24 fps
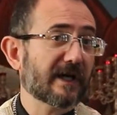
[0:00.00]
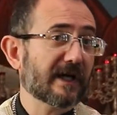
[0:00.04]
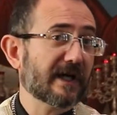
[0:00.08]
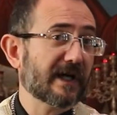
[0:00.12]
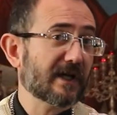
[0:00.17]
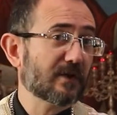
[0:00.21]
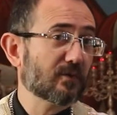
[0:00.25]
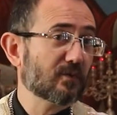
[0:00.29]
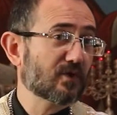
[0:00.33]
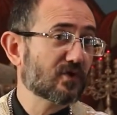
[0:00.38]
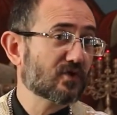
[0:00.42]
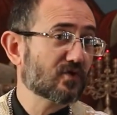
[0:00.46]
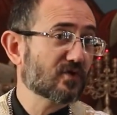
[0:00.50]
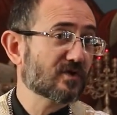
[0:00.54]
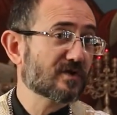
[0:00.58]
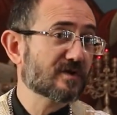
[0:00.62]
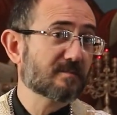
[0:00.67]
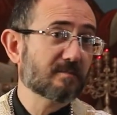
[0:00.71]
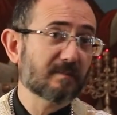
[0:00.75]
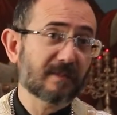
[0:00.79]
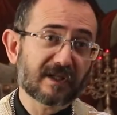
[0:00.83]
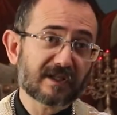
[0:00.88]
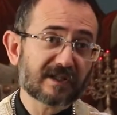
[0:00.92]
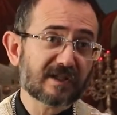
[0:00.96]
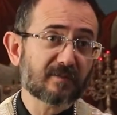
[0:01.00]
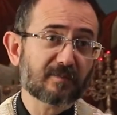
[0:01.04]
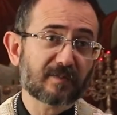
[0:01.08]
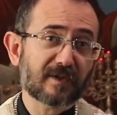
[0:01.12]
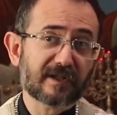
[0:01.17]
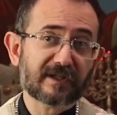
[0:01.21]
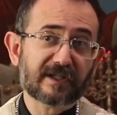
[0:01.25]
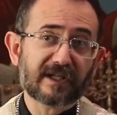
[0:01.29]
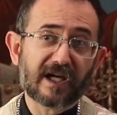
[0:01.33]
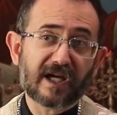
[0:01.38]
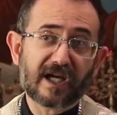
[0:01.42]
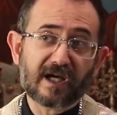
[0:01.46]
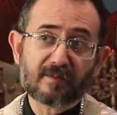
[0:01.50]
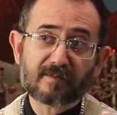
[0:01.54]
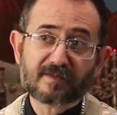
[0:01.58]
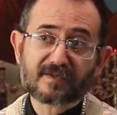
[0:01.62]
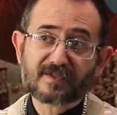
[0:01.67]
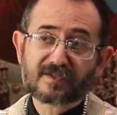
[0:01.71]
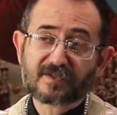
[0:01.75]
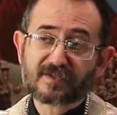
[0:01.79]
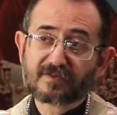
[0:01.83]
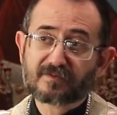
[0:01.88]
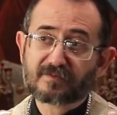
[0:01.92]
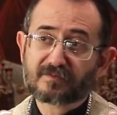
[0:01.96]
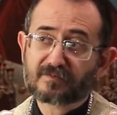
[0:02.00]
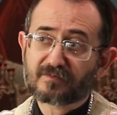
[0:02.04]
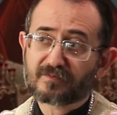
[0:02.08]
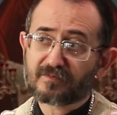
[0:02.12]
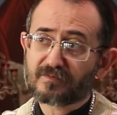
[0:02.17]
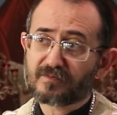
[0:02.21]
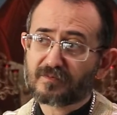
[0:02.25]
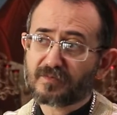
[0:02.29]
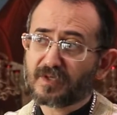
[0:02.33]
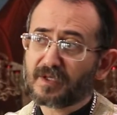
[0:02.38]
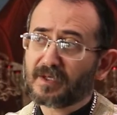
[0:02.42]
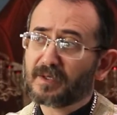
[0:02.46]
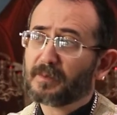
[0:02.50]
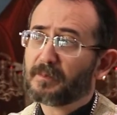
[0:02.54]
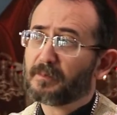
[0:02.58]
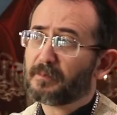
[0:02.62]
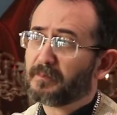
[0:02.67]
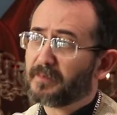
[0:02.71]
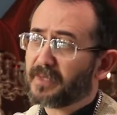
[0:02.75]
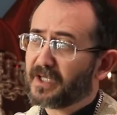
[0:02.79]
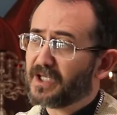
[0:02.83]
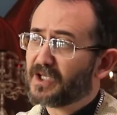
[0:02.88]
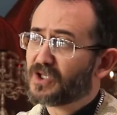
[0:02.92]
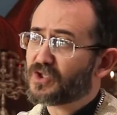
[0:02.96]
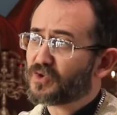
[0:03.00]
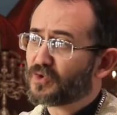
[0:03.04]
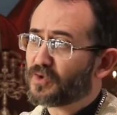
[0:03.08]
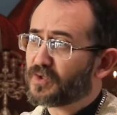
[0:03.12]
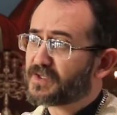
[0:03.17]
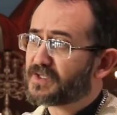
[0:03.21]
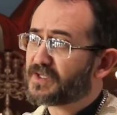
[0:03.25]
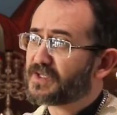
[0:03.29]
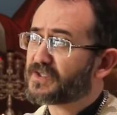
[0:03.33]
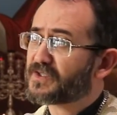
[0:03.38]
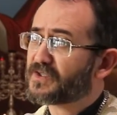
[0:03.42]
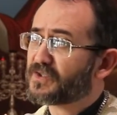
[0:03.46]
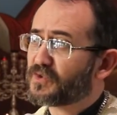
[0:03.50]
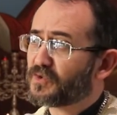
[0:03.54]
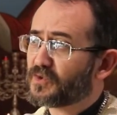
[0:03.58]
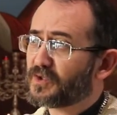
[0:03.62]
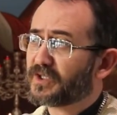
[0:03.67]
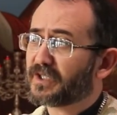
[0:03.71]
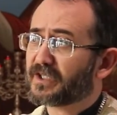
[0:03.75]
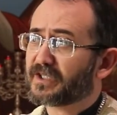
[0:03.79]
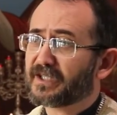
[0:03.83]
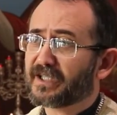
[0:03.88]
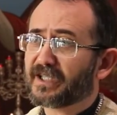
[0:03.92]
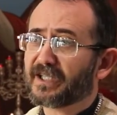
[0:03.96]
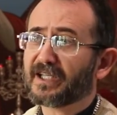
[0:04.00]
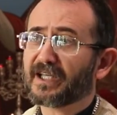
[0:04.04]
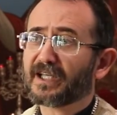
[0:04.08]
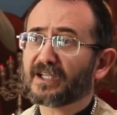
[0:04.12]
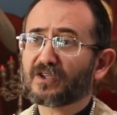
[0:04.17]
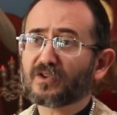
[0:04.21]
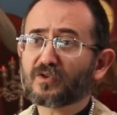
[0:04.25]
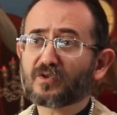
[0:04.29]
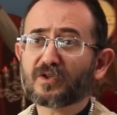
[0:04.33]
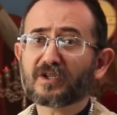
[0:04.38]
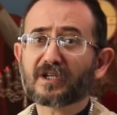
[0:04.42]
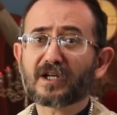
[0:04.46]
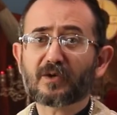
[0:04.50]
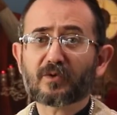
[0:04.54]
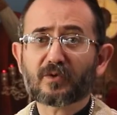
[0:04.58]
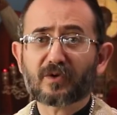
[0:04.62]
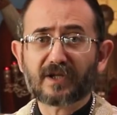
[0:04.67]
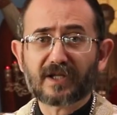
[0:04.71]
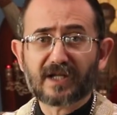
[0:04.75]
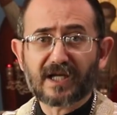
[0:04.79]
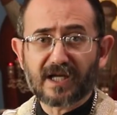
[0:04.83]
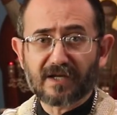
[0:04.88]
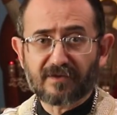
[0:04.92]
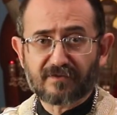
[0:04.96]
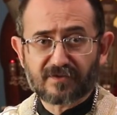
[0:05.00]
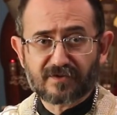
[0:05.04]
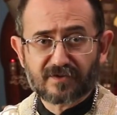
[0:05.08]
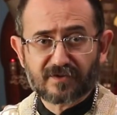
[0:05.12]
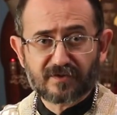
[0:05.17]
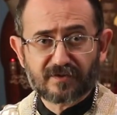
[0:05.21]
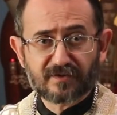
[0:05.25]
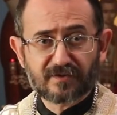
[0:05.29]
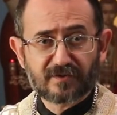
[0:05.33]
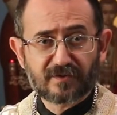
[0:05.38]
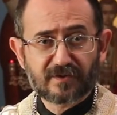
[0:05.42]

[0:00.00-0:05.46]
And we choose multiple times many choices during the day and during our lives.